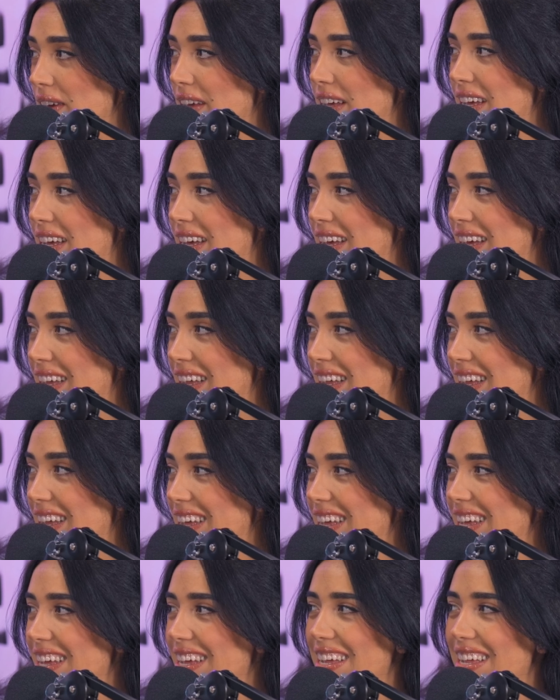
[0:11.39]

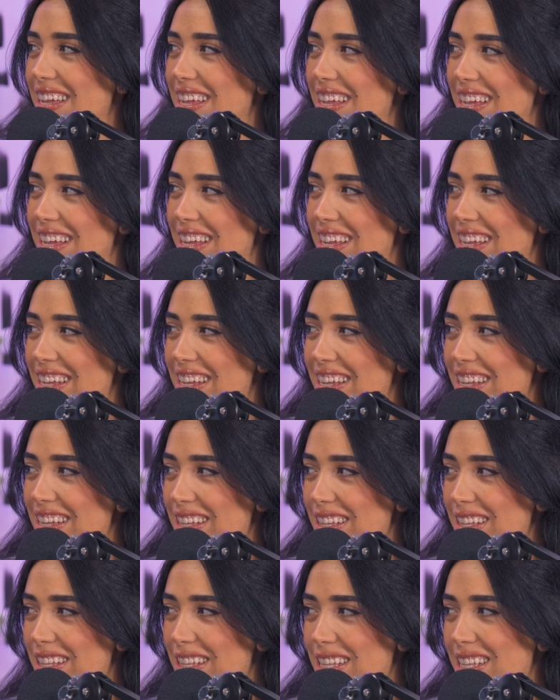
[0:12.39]

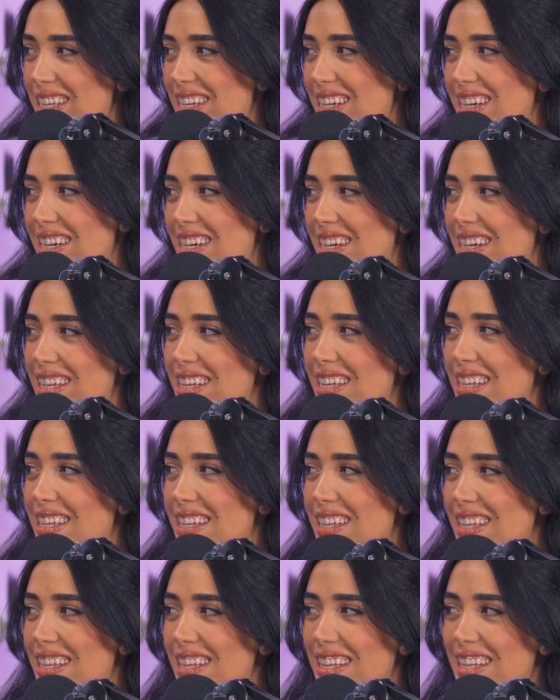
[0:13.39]

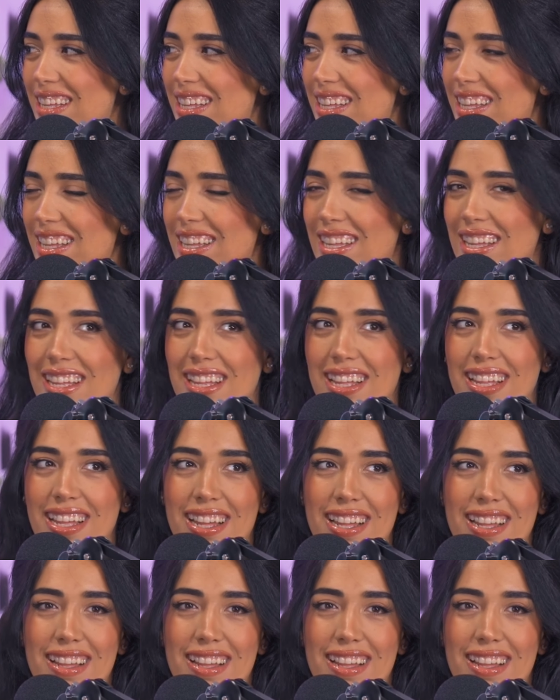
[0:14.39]
This person isn't speaking.